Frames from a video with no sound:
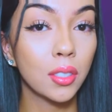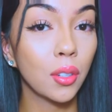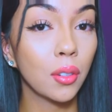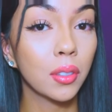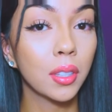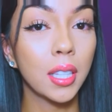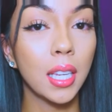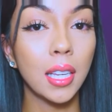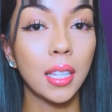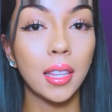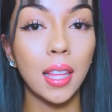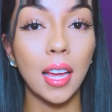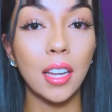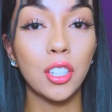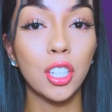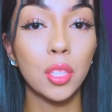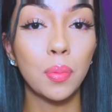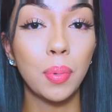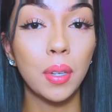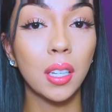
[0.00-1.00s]
Don't think
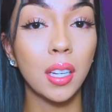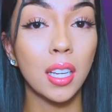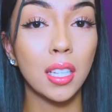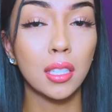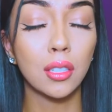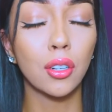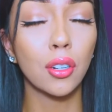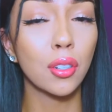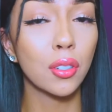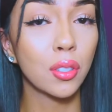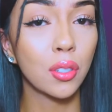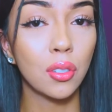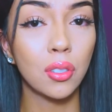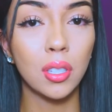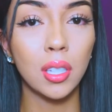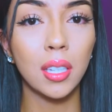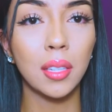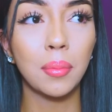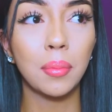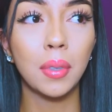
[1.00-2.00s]
that just because girls
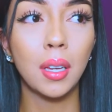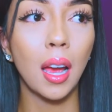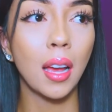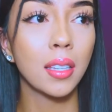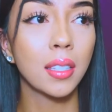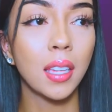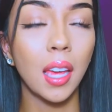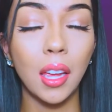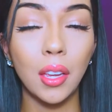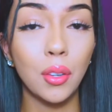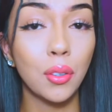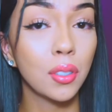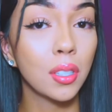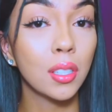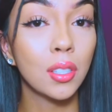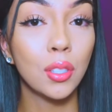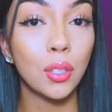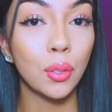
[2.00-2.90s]
use it, guys can't use it